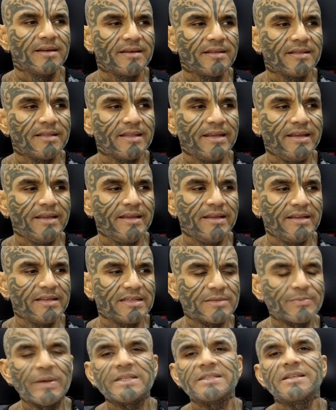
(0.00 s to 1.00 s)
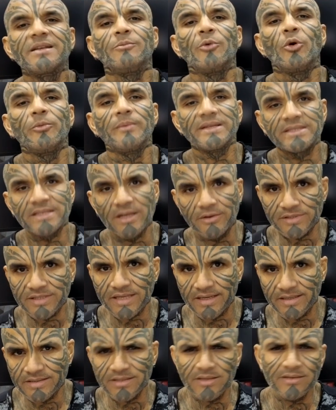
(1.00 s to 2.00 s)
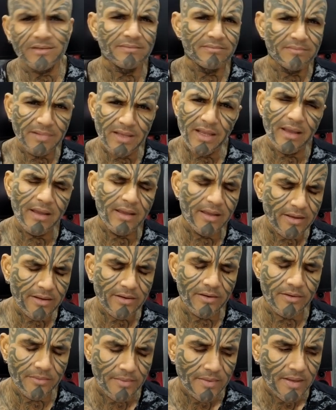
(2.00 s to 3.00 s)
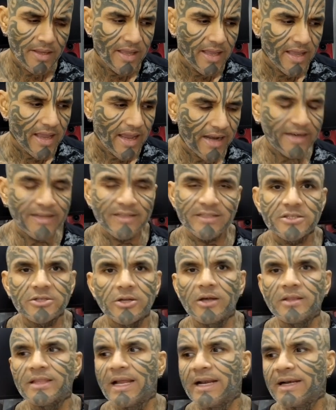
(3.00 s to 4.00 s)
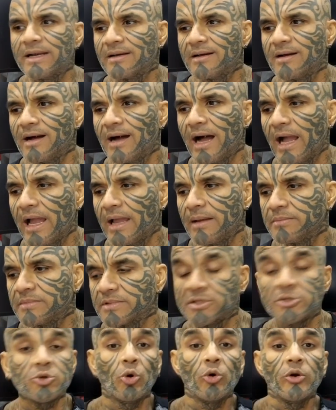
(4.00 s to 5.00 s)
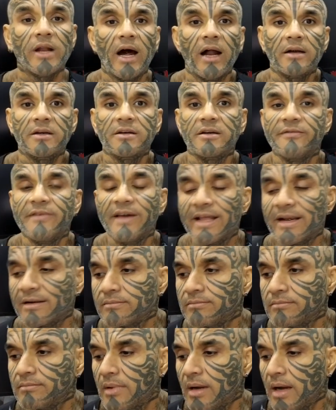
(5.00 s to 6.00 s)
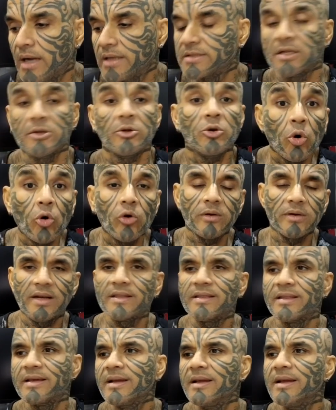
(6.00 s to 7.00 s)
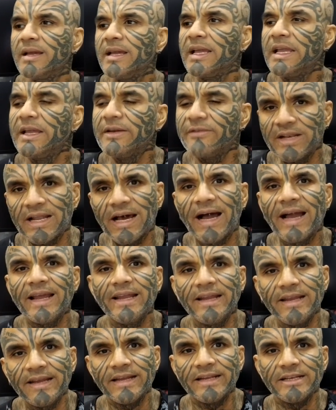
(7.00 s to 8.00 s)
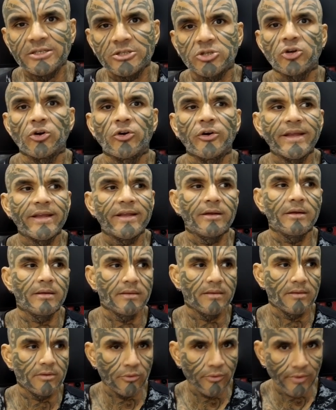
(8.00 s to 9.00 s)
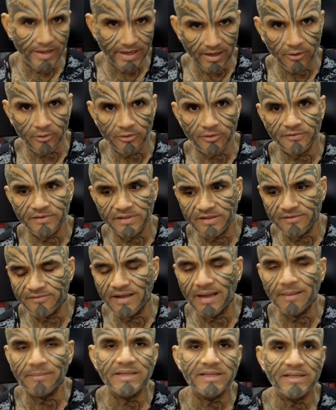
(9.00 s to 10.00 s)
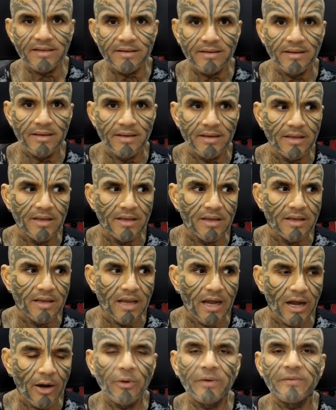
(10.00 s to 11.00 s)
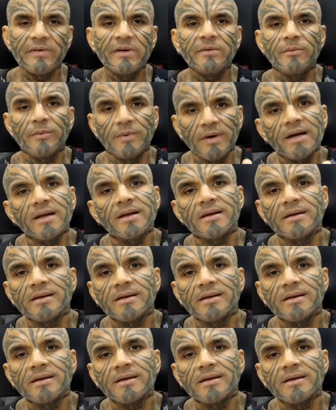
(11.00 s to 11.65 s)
the special moments outside. So, you know, and it's not that I am stone hearted where I say, no, nothing. Even I enjoy going out with the family. However, work